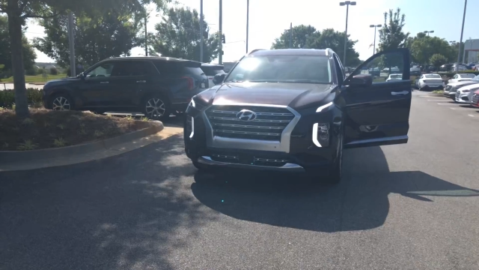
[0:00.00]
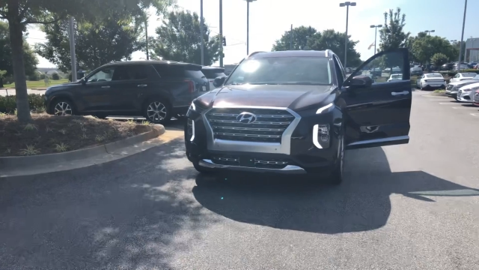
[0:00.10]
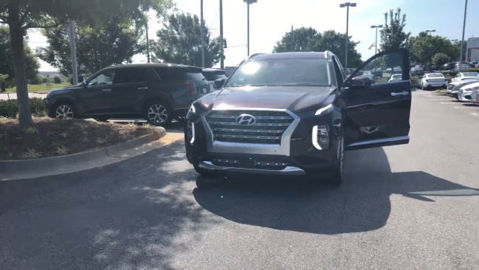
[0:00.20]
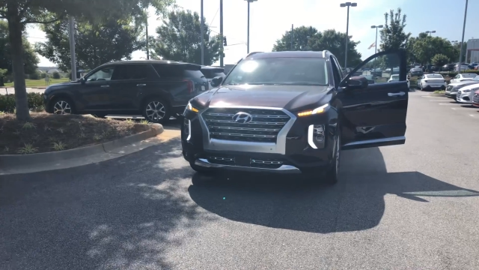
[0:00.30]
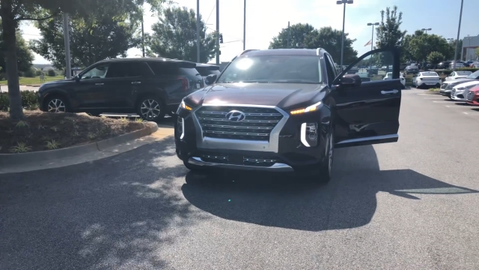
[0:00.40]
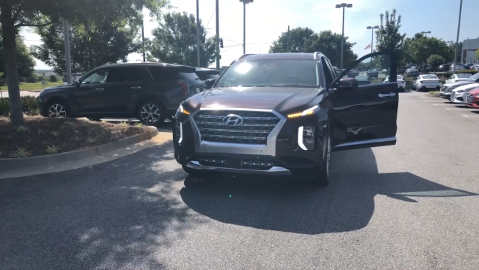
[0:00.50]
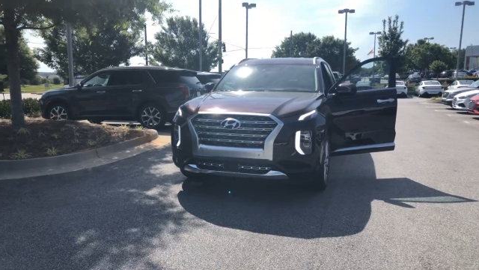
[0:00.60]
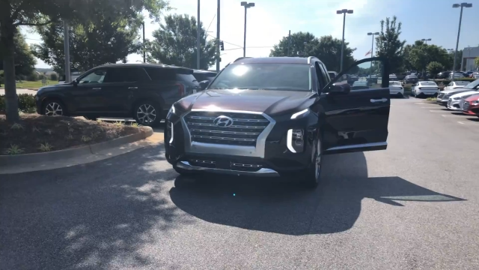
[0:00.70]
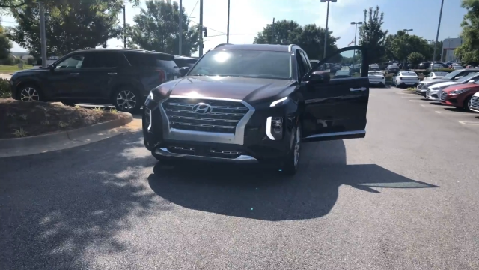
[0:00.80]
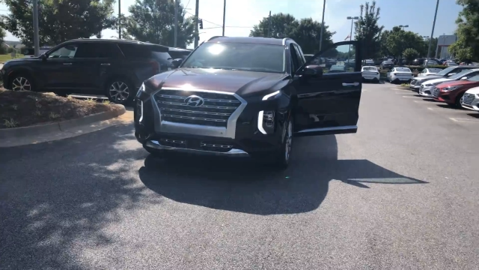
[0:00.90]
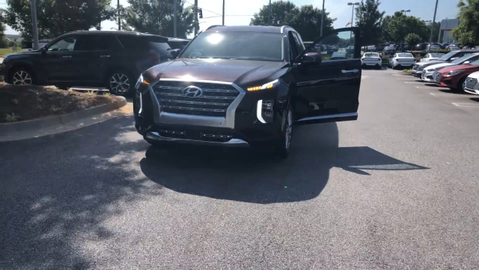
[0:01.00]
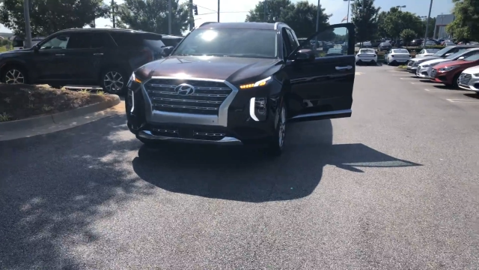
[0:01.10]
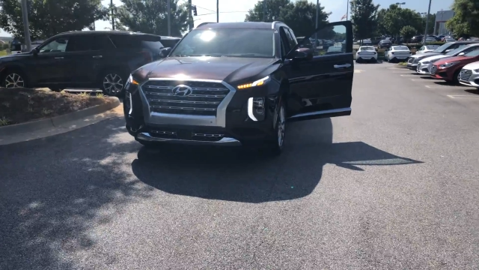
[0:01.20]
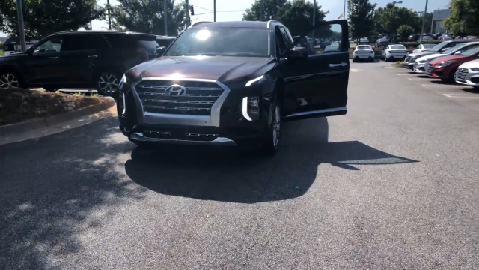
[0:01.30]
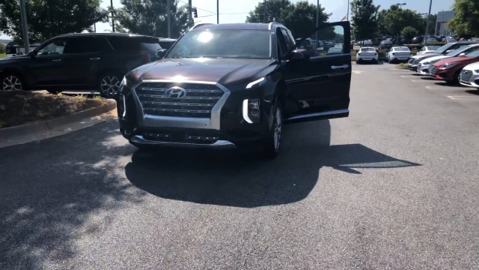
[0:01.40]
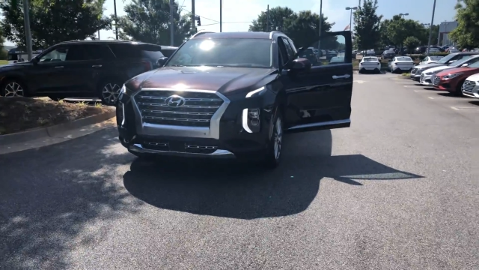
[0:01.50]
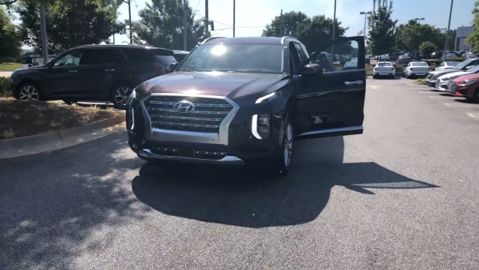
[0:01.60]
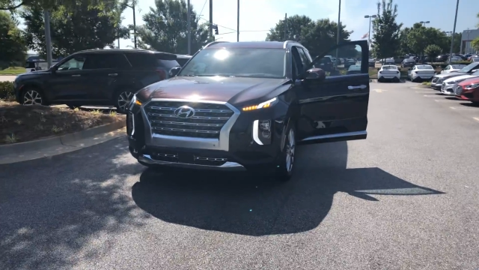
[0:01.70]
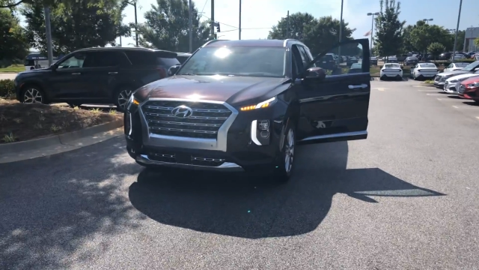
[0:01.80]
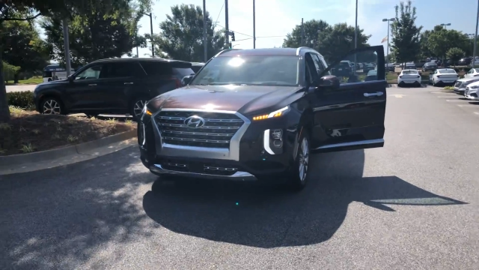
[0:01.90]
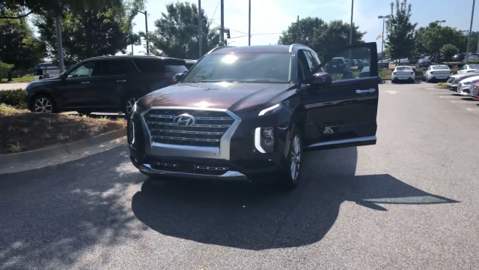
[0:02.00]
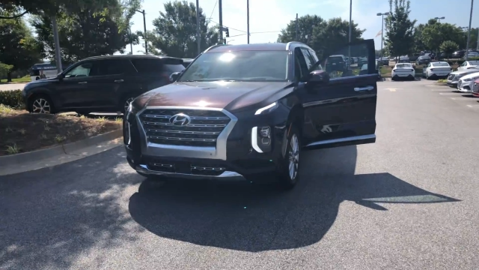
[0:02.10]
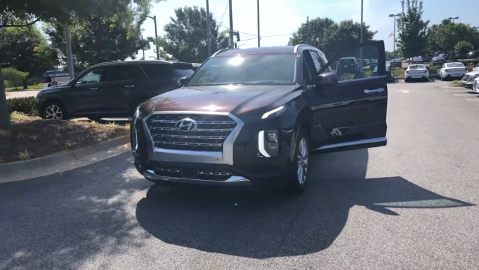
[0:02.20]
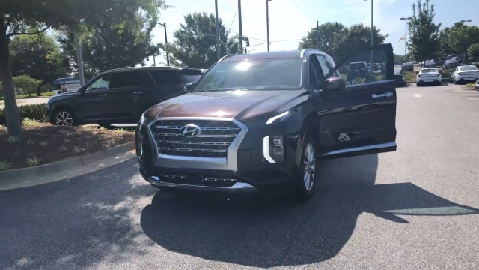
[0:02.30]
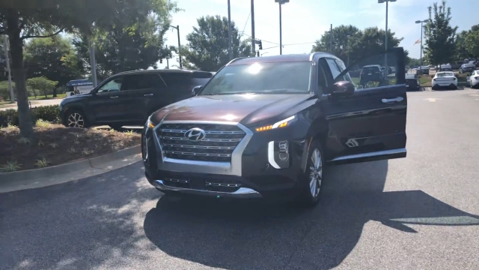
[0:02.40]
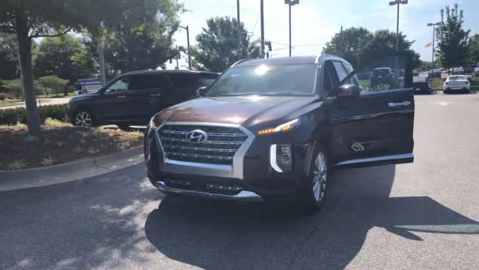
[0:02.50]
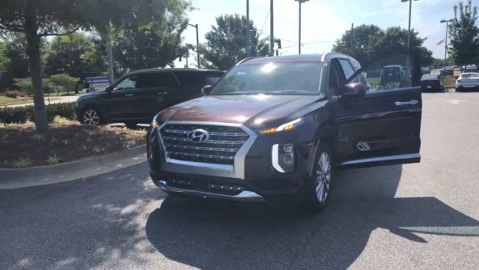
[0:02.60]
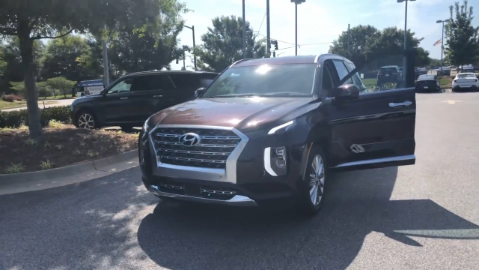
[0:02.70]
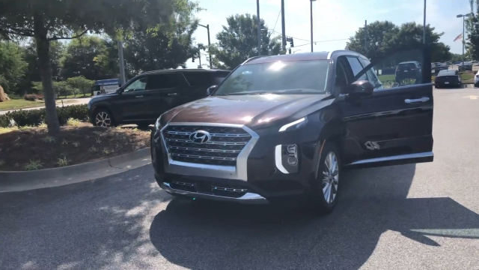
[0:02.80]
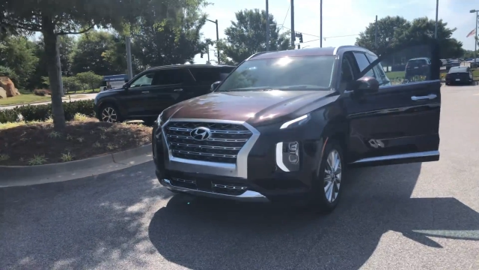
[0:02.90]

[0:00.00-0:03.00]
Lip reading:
Nobody's mouth can be seen.